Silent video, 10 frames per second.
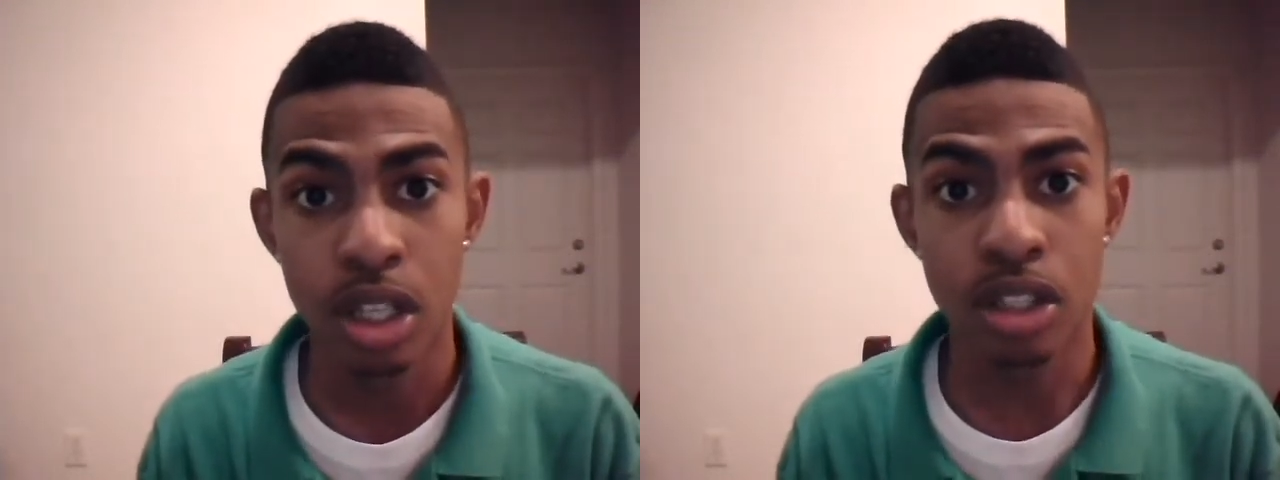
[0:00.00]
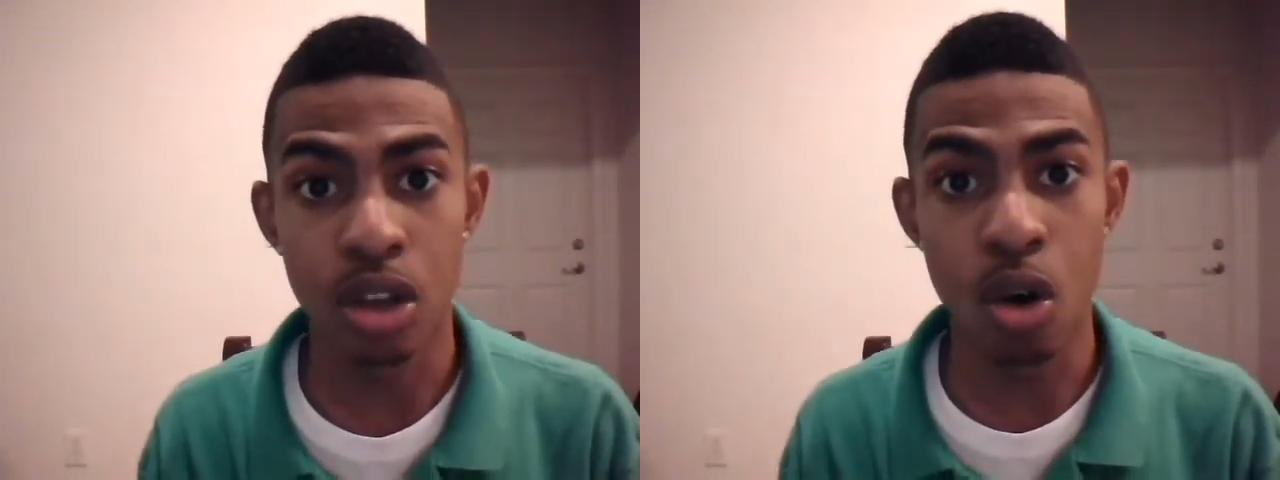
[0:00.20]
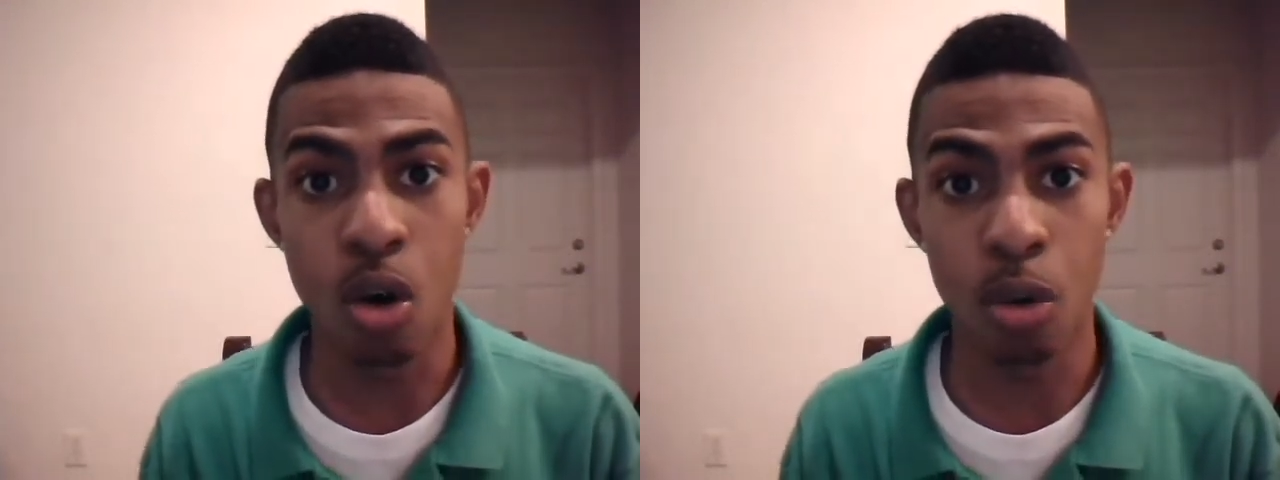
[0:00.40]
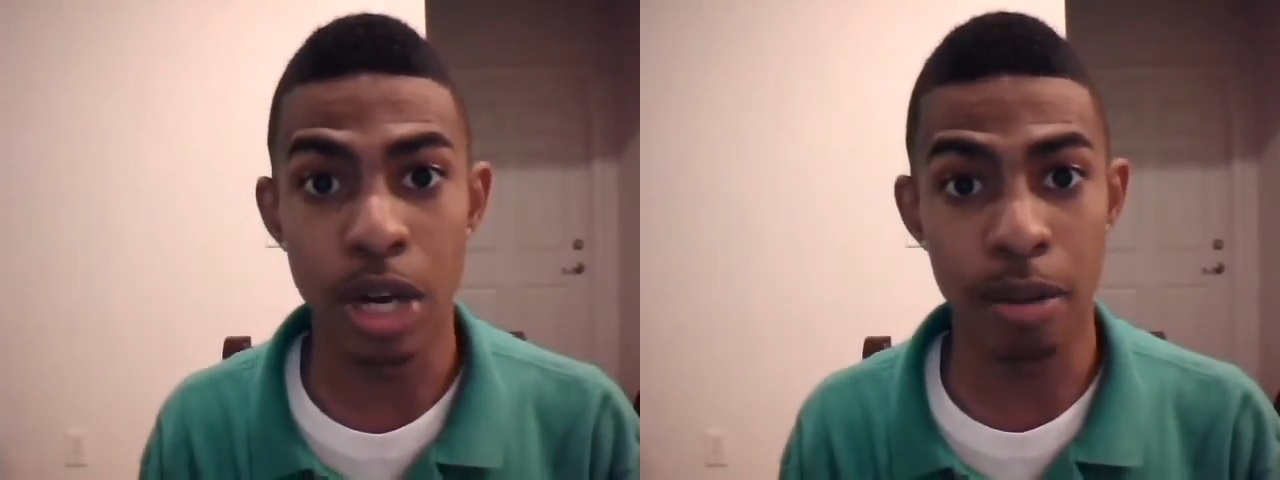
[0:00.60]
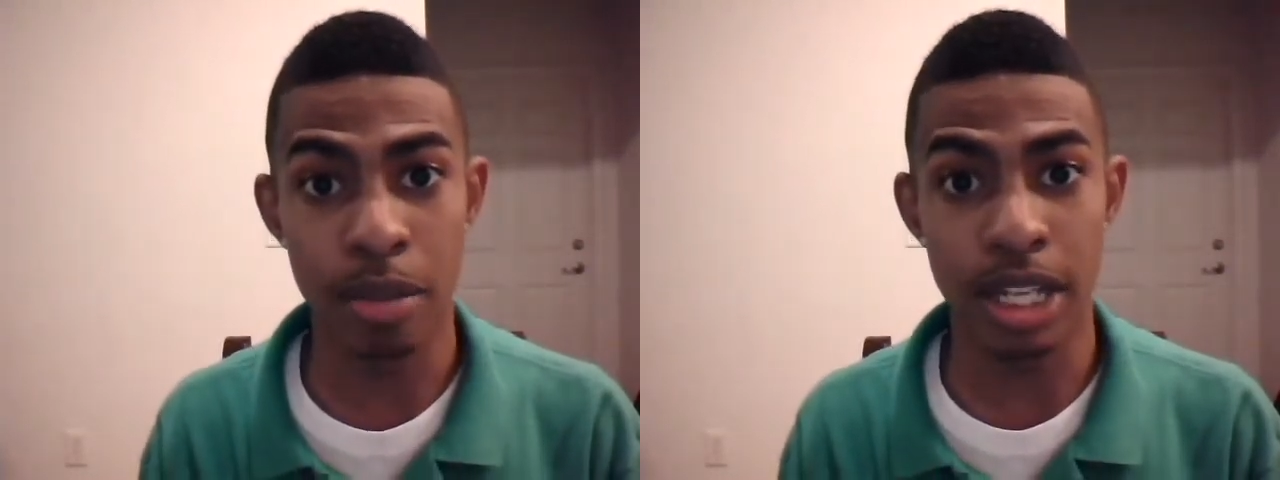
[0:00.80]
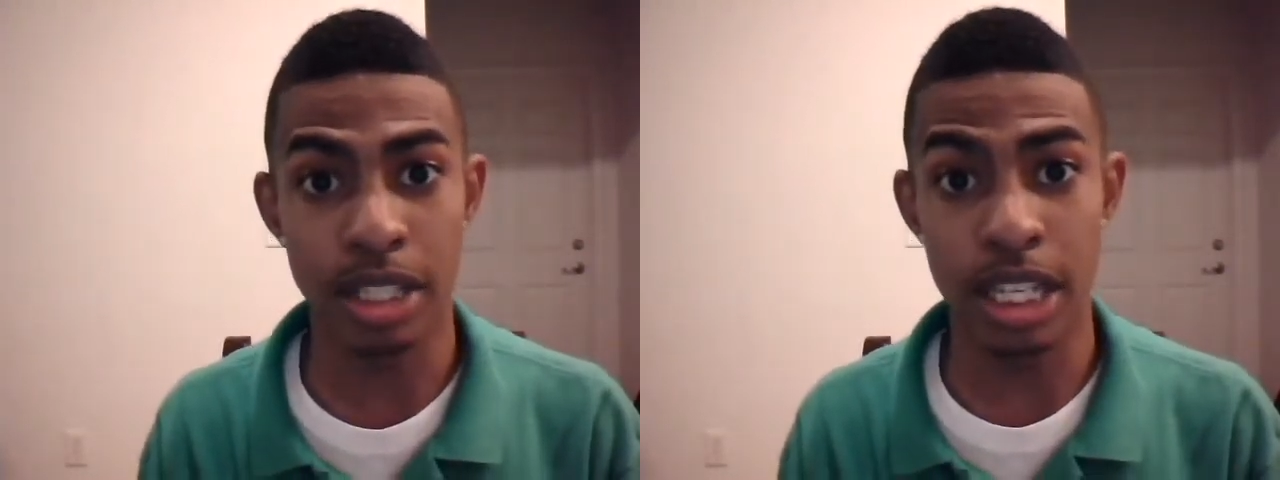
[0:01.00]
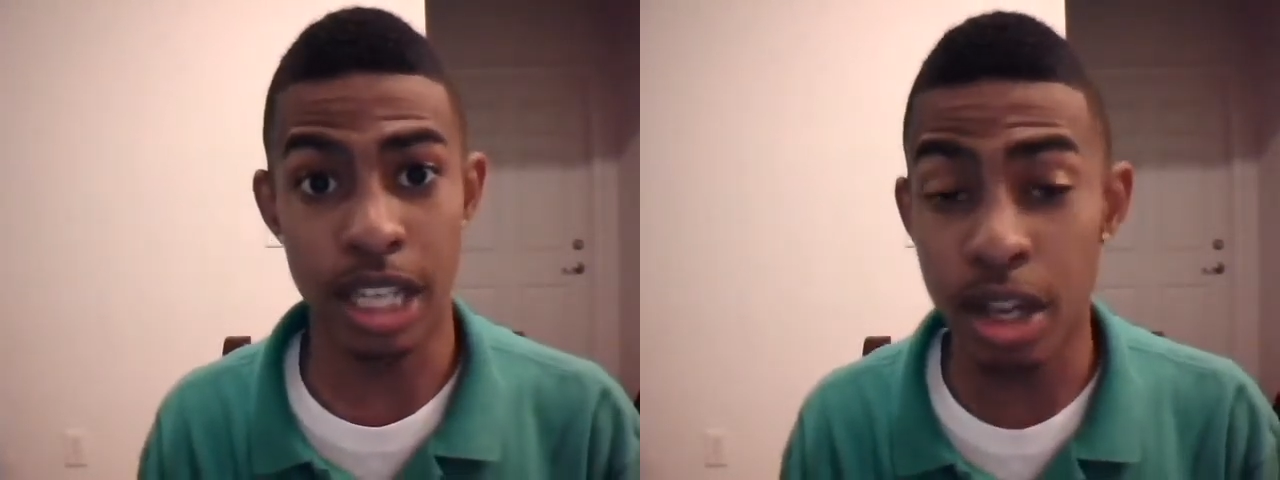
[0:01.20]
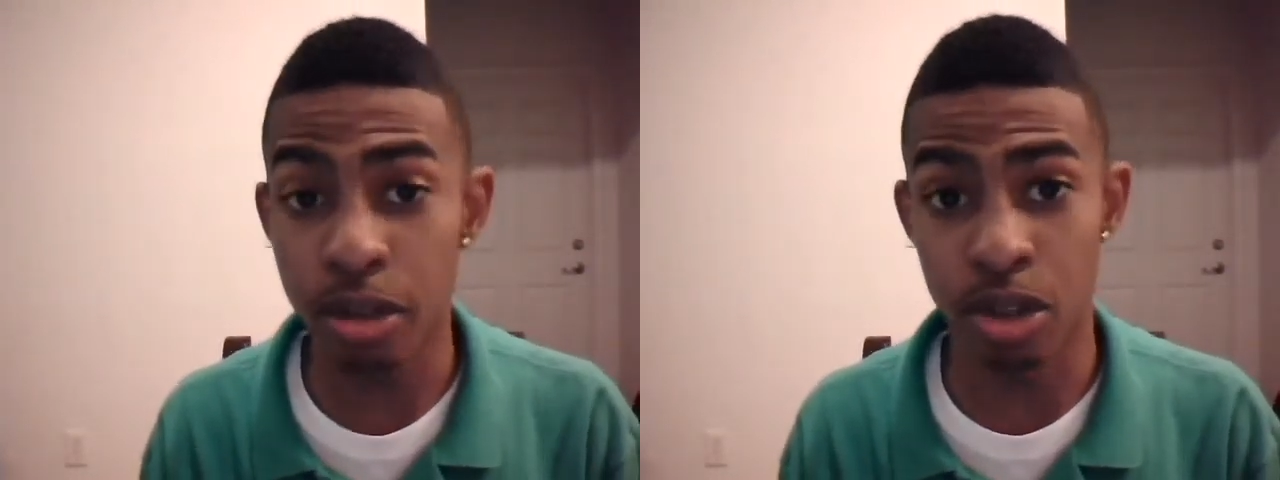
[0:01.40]
So that means he
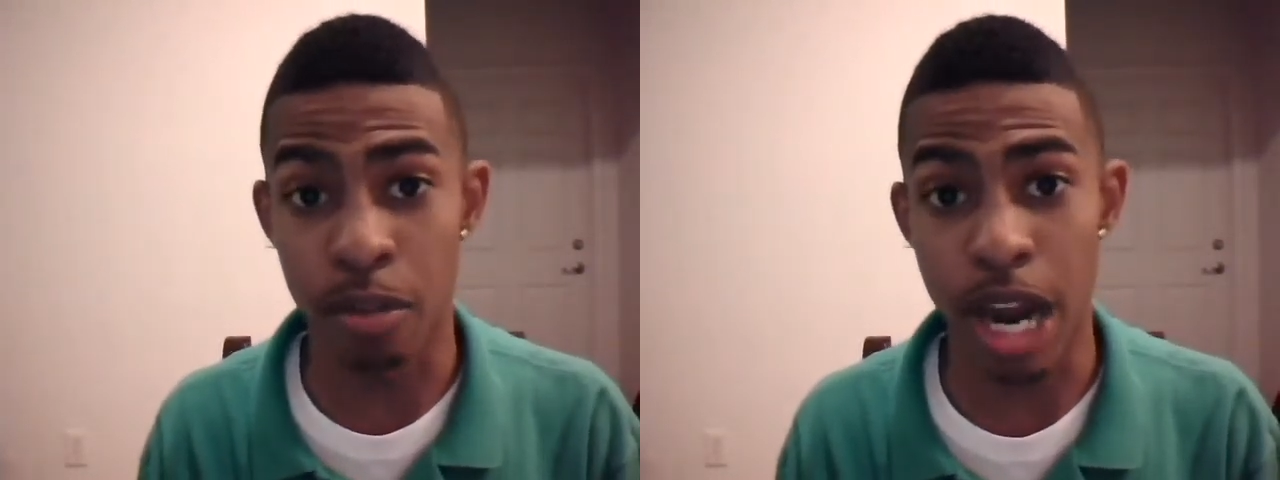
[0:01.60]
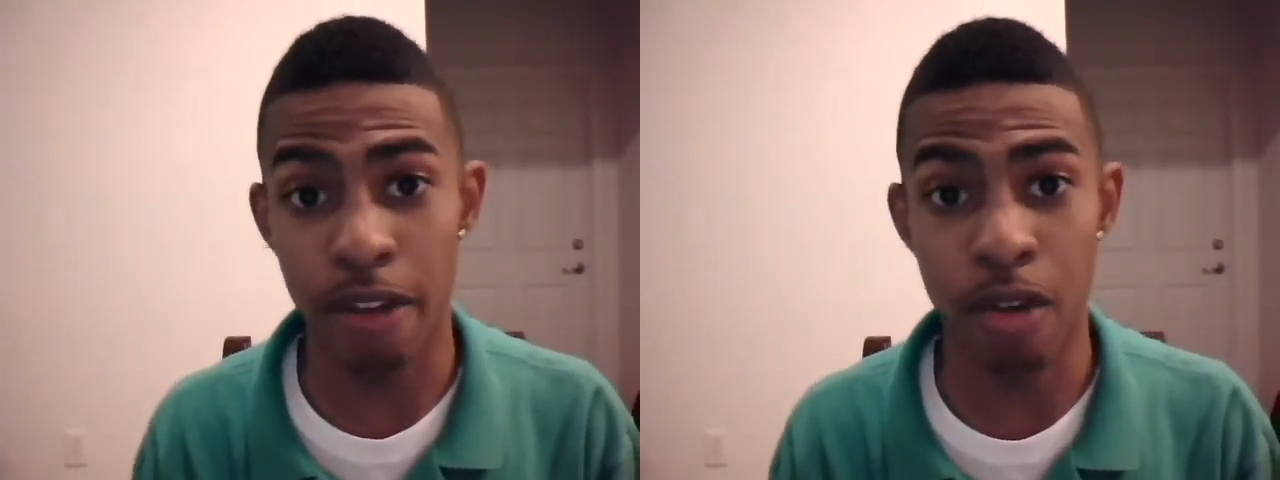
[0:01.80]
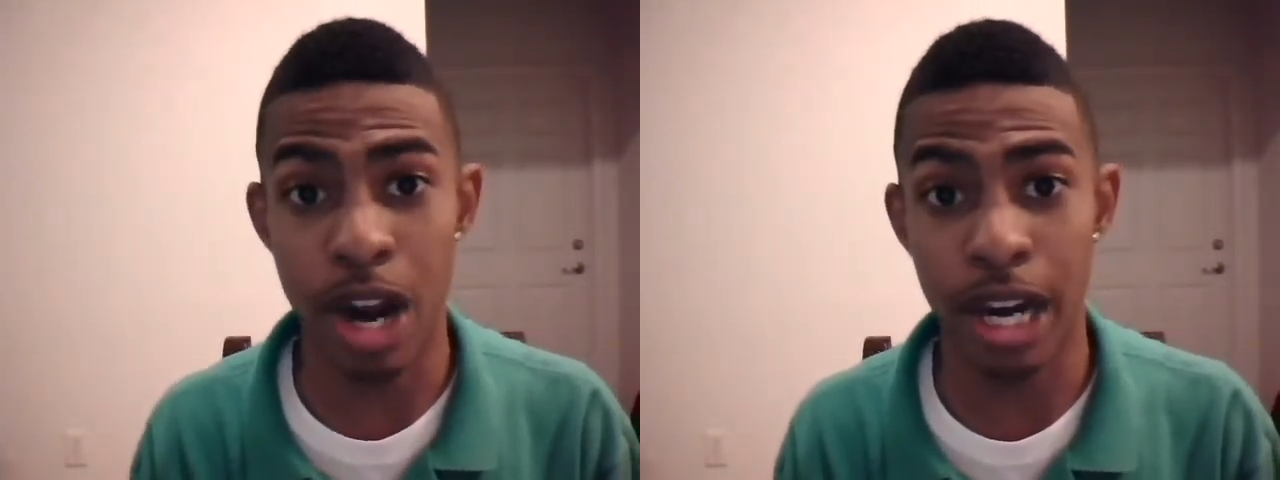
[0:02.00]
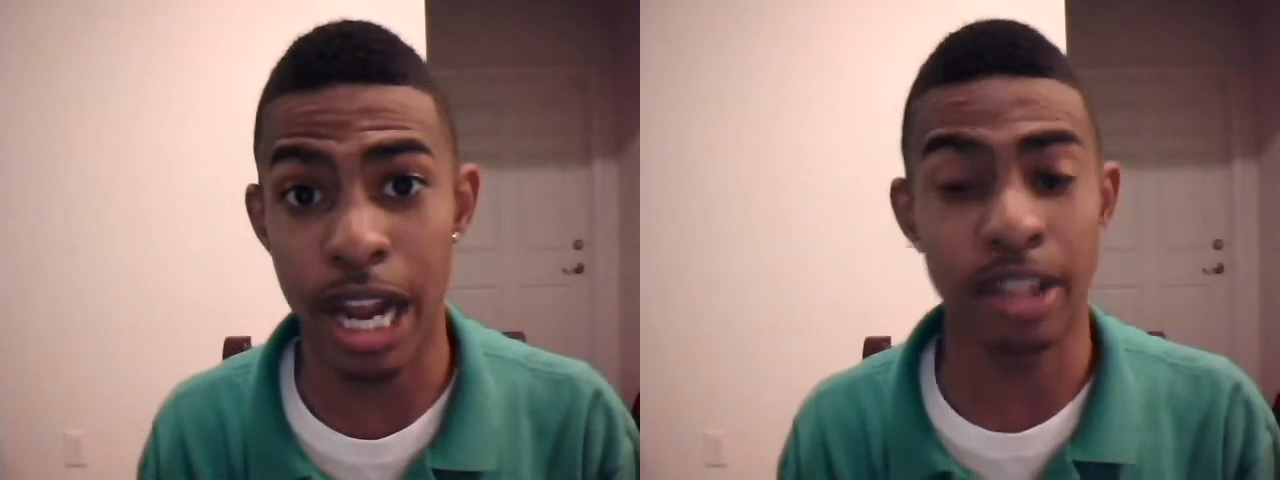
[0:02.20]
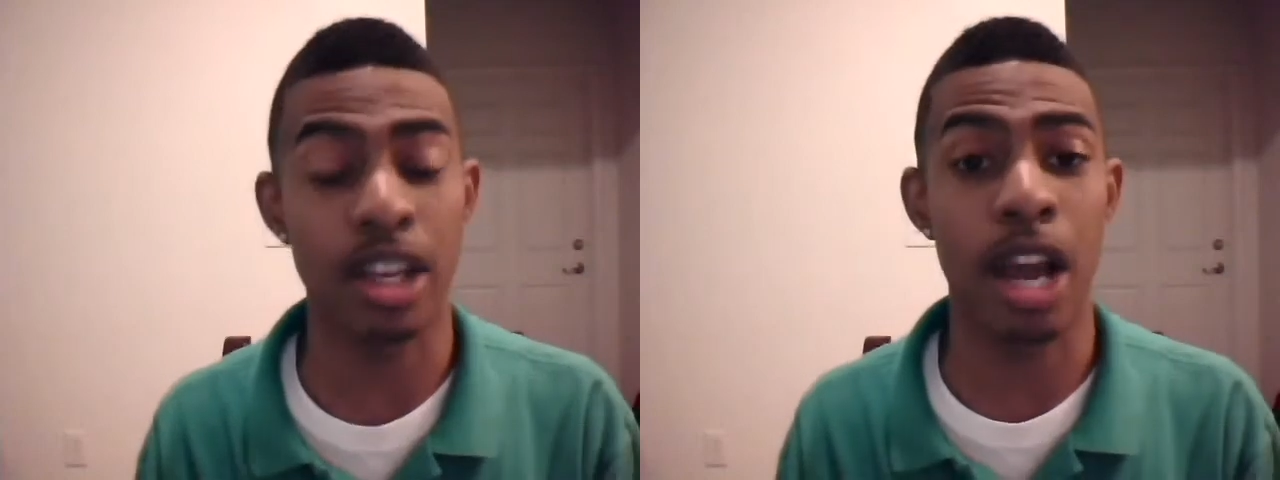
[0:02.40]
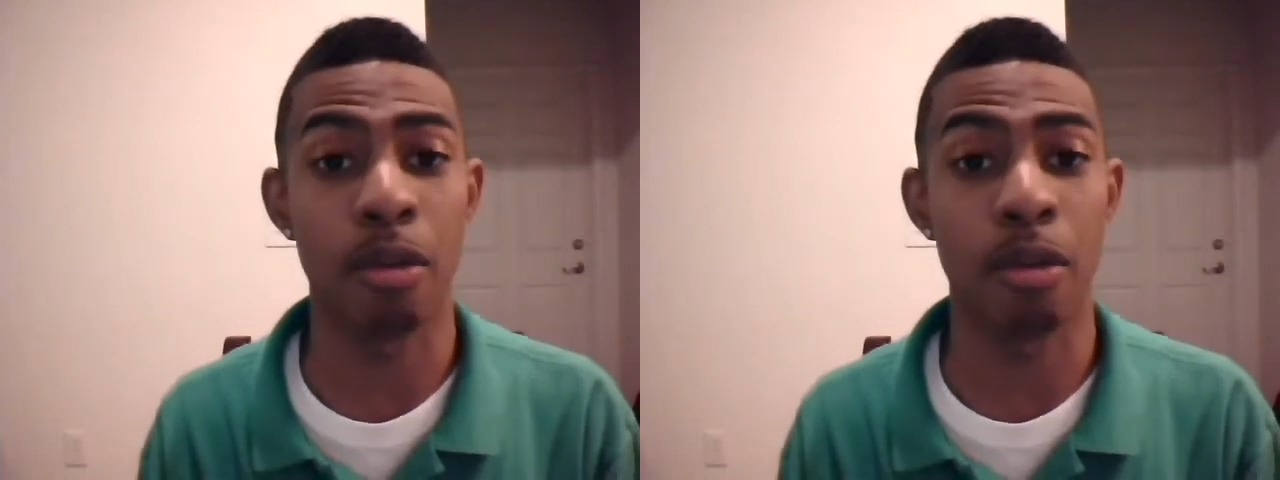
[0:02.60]
killed somebody before I got there.